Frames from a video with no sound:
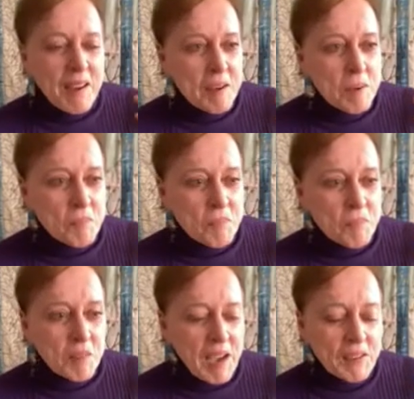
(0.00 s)

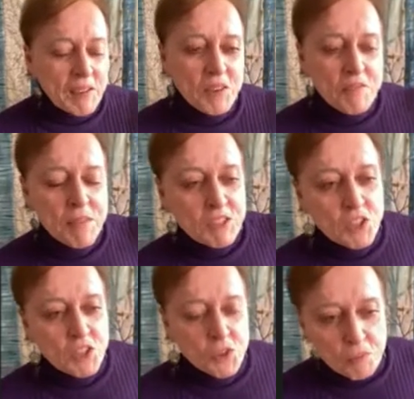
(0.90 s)
I could have
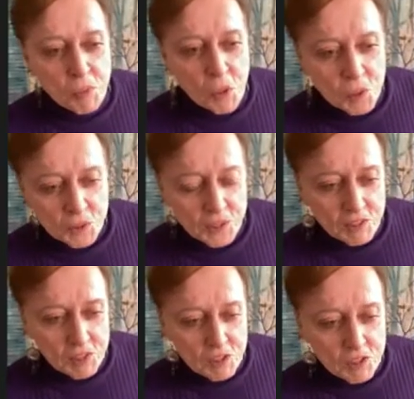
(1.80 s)
met you in Boulder
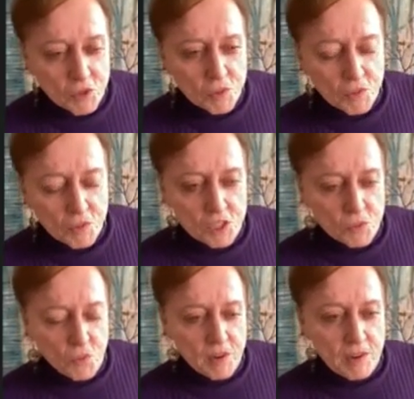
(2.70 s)
at the store, which
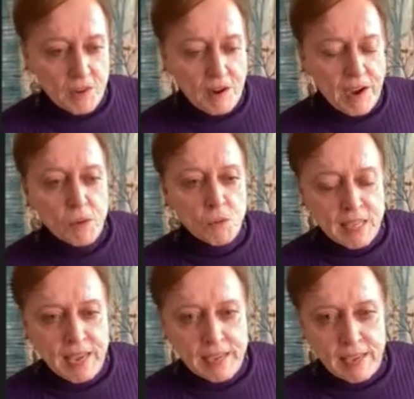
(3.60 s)
is where I
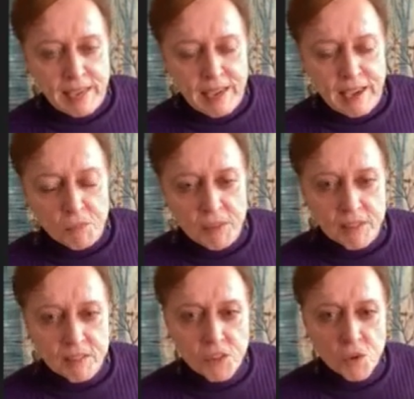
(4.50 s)
was hanging out,
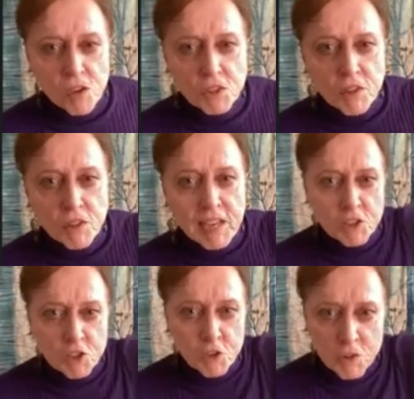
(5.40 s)
but you also had
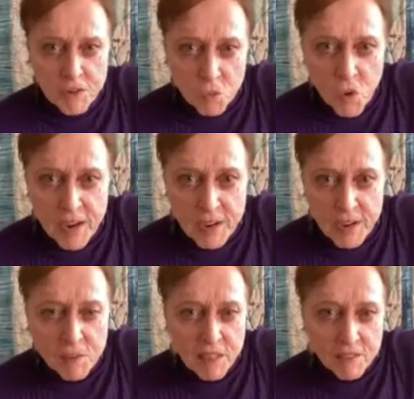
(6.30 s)
the store in
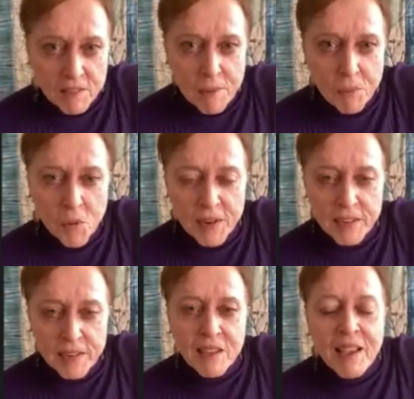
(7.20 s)
Wyoming at that
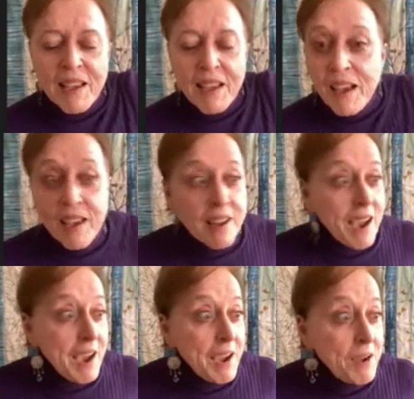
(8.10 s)
point.
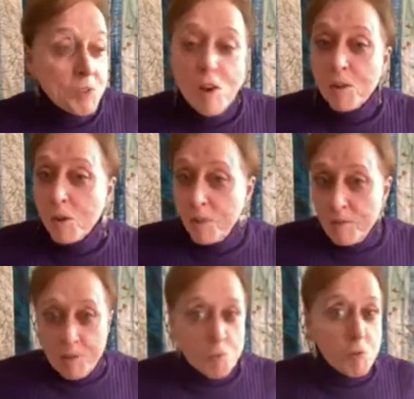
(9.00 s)
And I was all
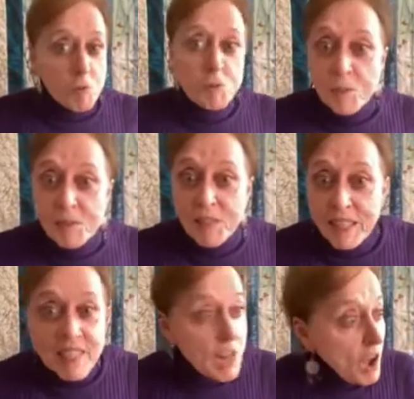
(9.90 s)
open for road trips. And
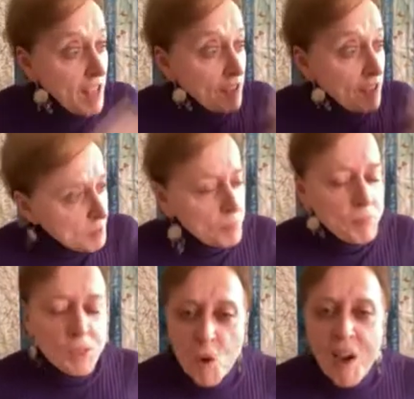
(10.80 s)
I said, I'll come
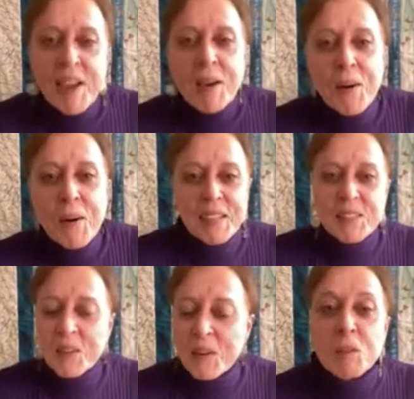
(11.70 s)
up to your Wyoming store.